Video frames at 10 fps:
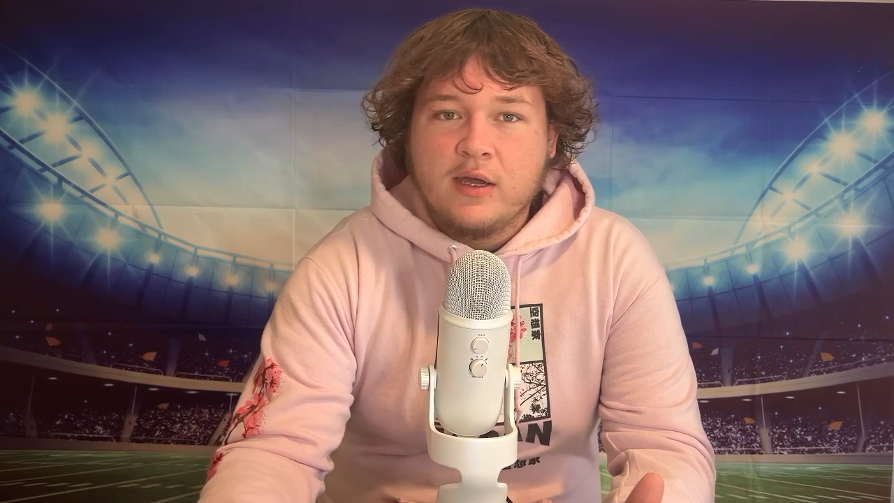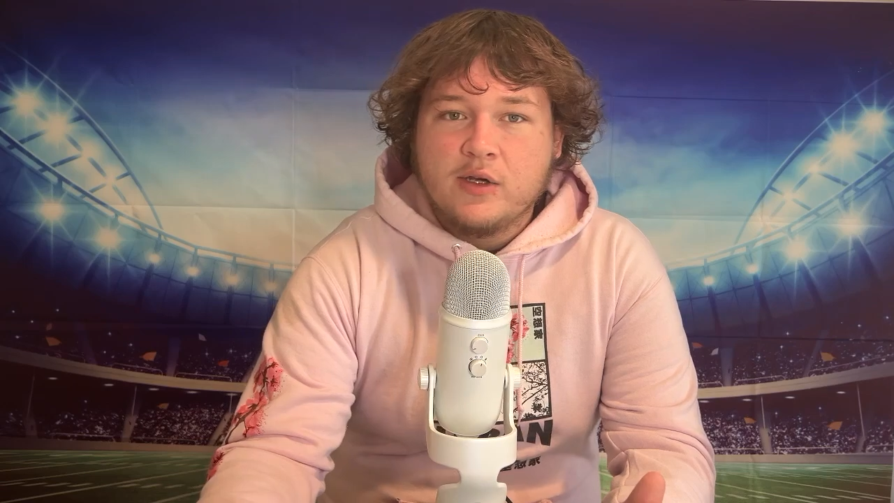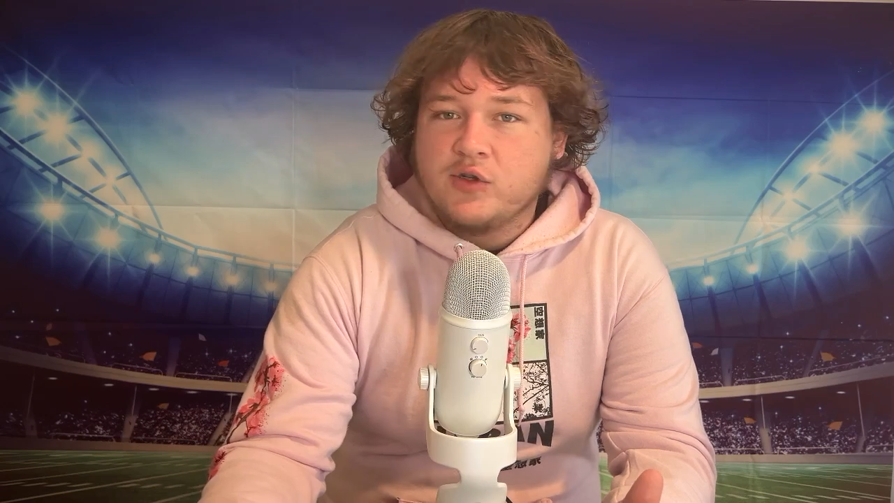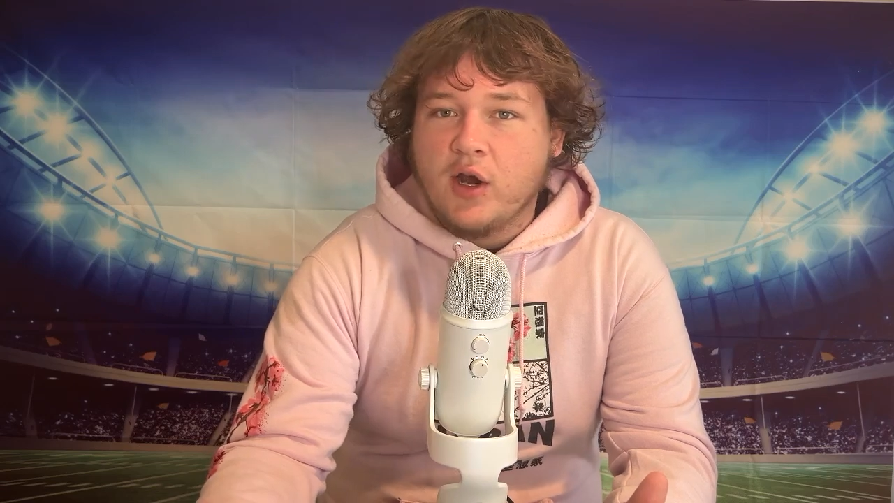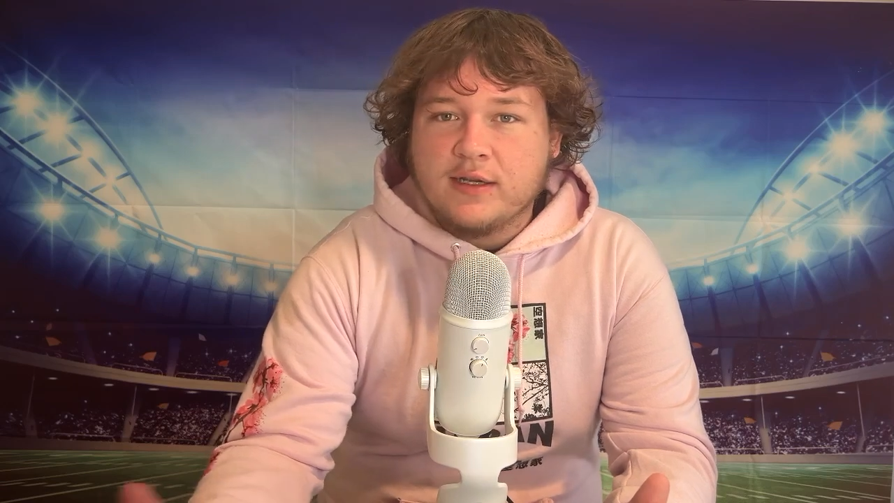
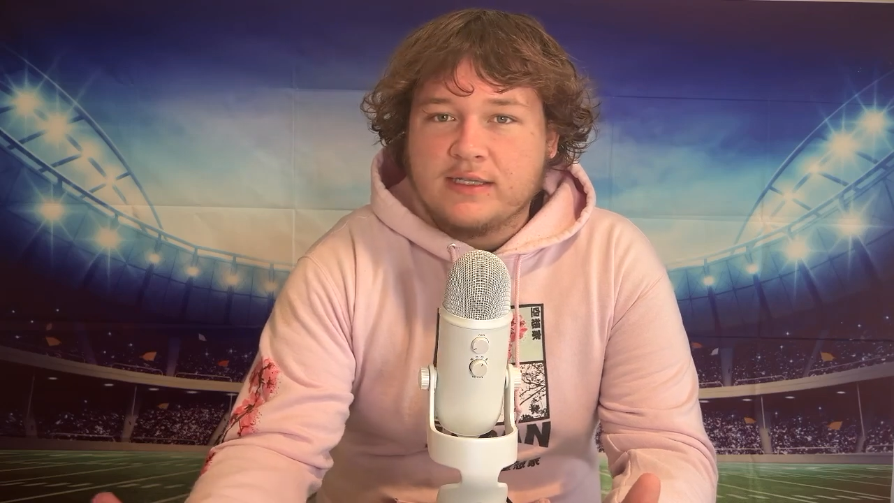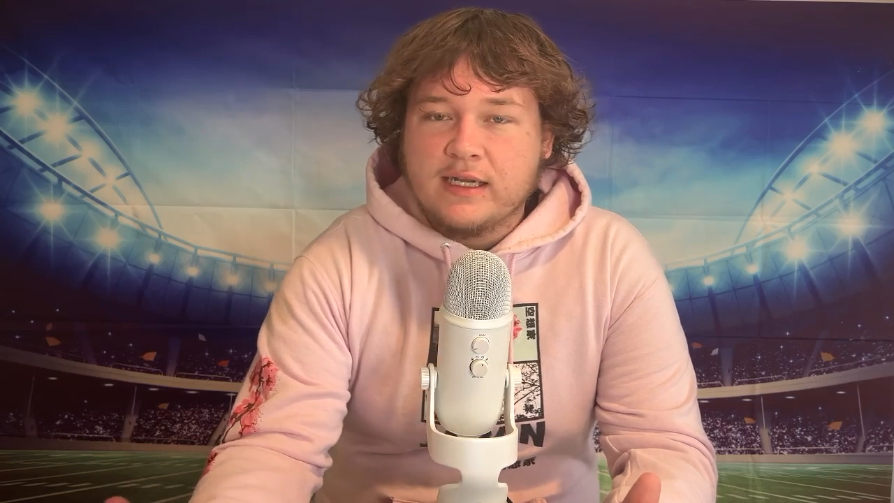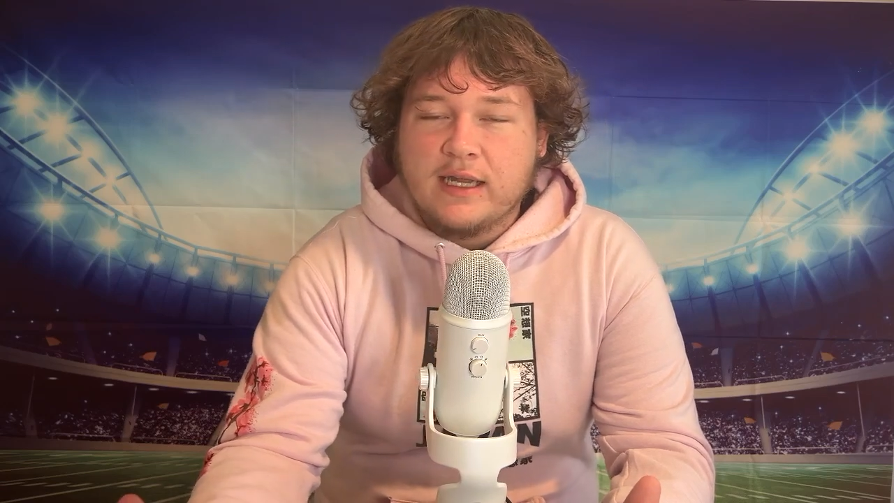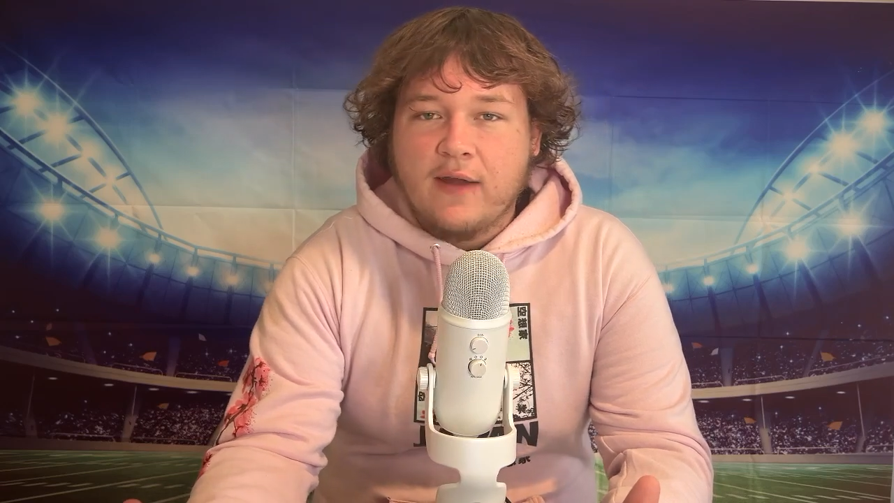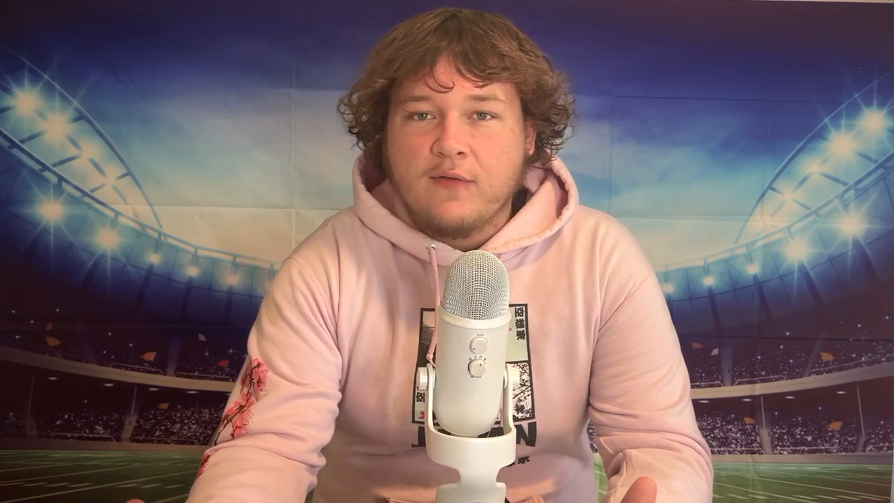truck
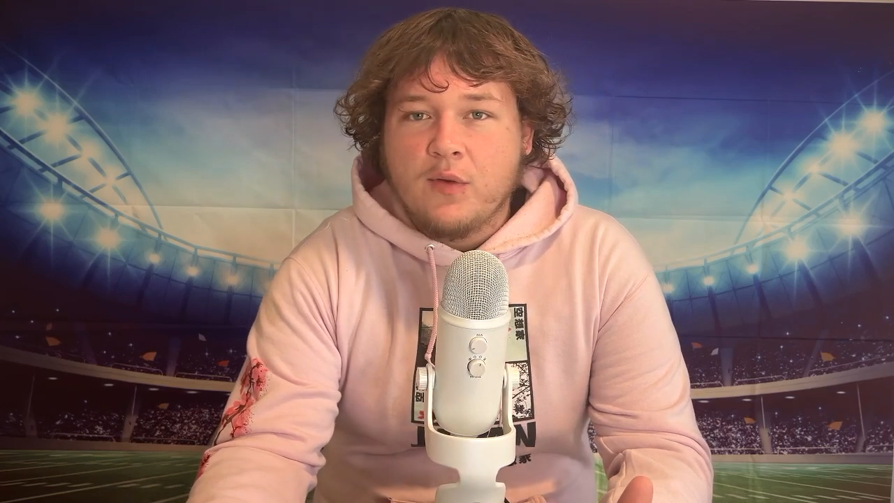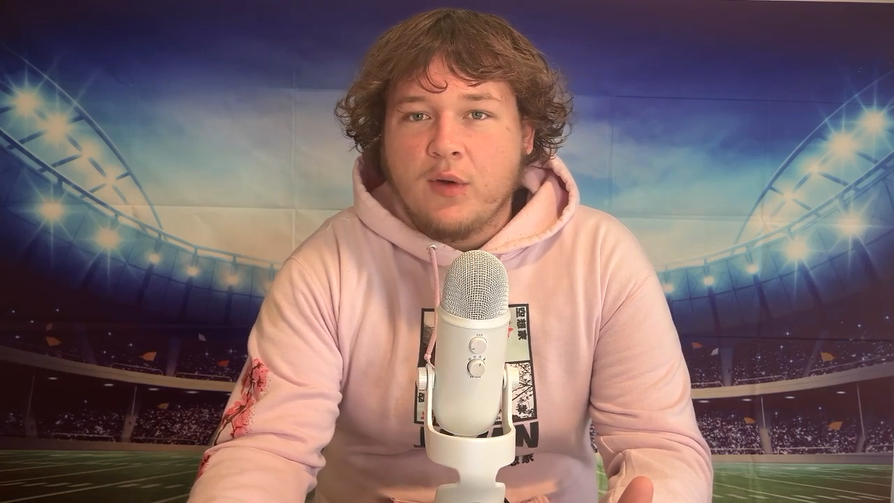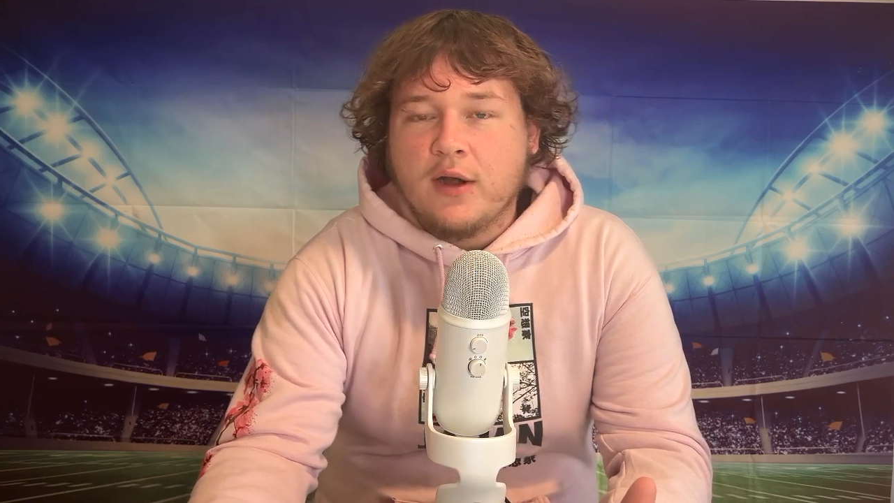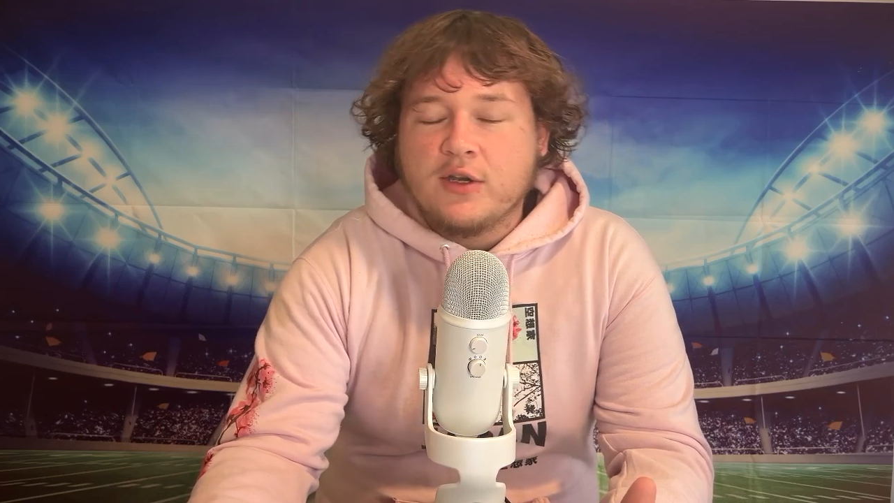stick everyone